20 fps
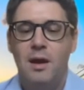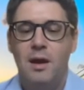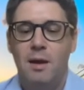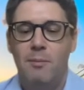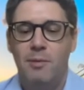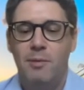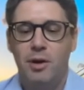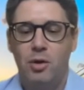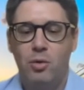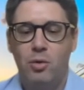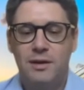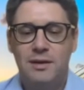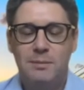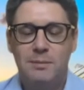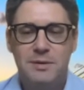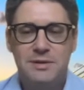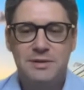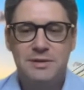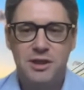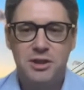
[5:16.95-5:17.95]

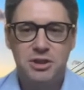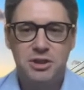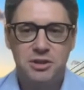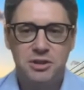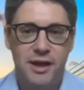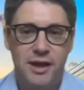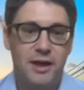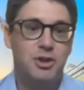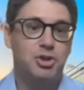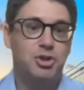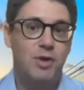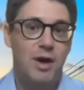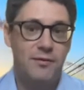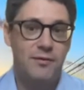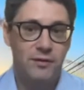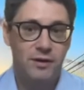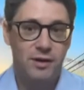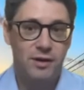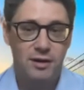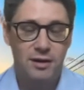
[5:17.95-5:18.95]
marijuana possession and
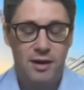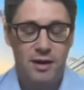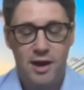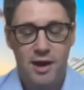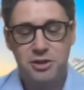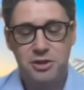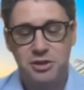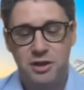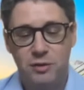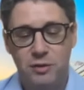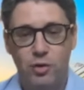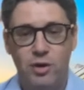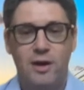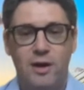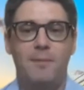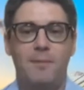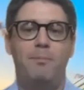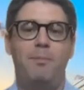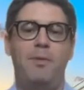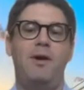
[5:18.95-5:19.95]
trafficking. Actually, we're going
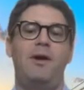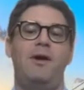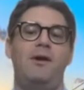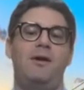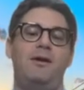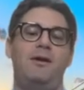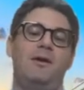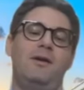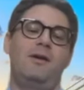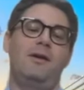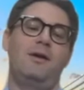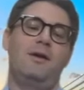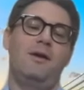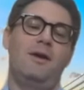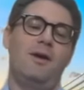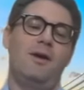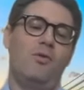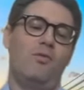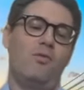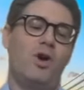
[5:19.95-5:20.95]
to compare
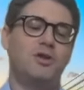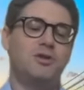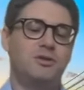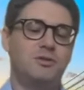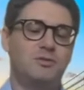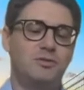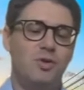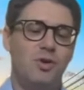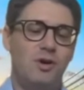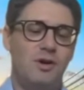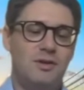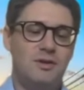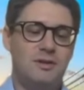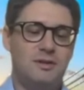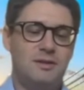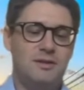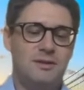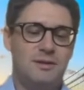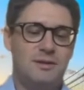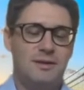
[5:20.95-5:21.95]
Russian
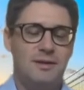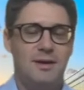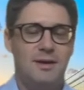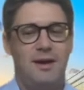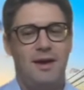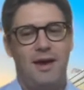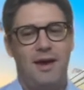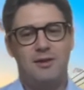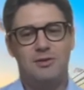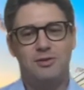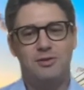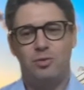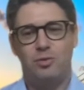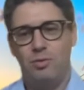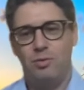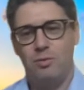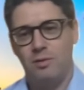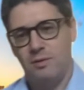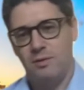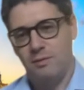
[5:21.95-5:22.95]
laws as
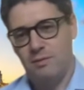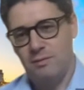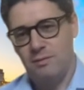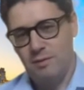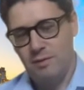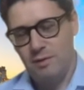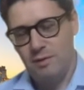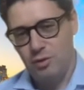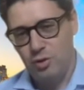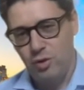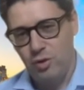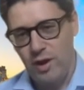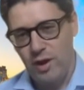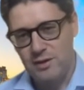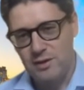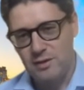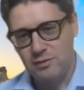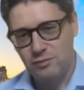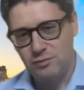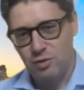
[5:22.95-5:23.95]
to
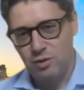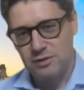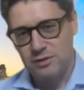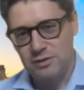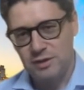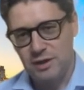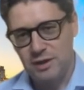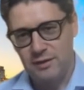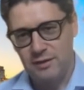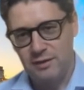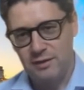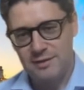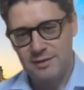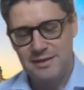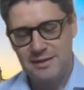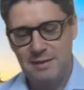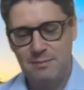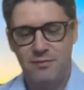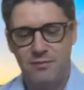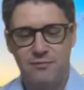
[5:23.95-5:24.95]
US laws on the
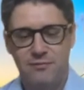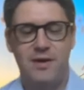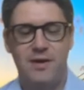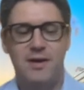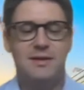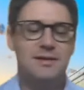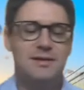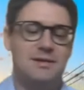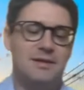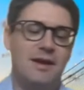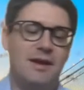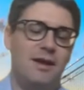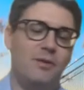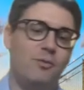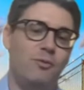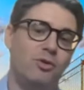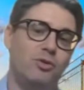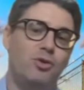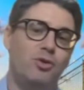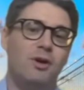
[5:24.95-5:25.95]
same offense, and
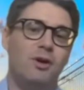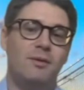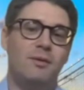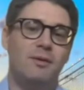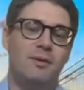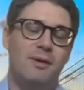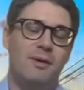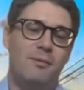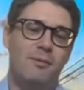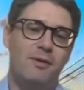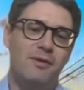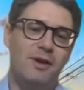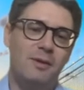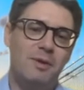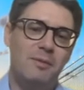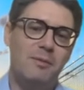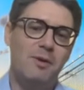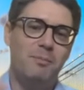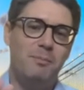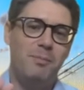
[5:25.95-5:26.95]
we're going to talk a little
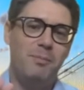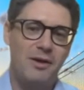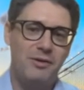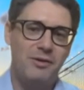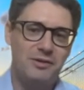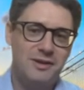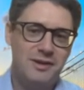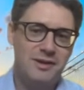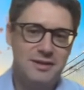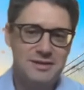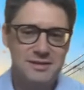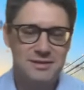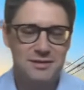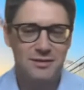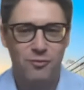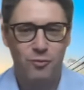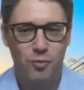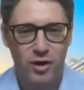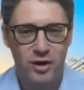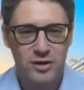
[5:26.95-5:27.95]
bit about politics
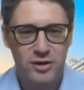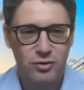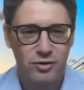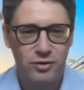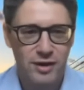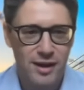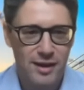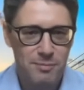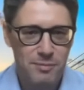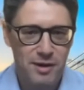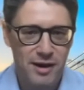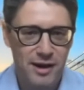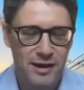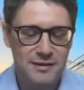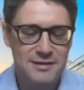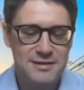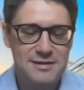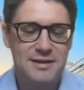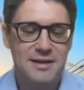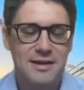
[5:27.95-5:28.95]
of what is going on
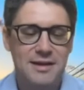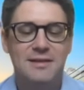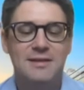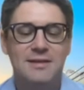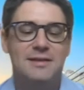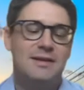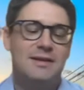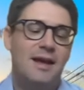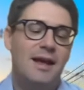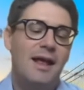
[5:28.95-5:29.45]
behind the scenes,